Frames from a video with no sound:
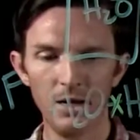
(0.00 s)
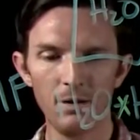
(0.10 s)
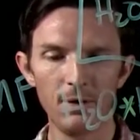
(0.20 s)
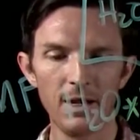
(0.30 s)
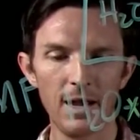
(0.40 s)

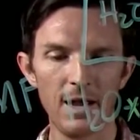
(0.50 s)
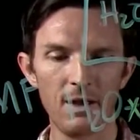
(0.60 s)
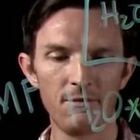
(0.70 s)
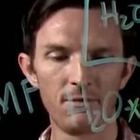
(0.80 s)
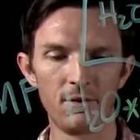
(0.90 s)
Here we
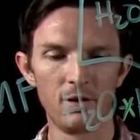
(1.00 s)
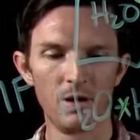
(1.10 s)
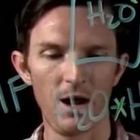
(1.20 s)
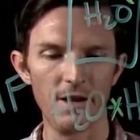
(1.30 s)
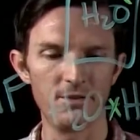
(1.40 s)
have
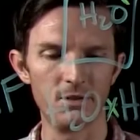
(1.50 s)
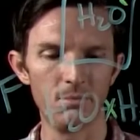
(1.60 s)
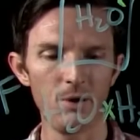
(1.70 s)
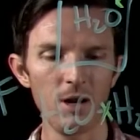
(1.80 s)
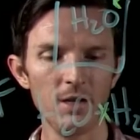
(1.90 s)

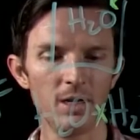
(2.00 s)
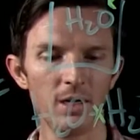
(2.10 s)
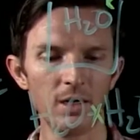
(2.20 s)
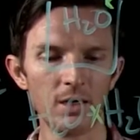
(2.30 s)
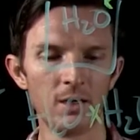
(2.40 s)
hydrogen
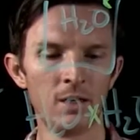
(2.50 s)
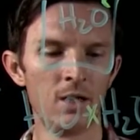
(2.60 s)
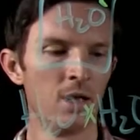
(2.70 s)
bonding.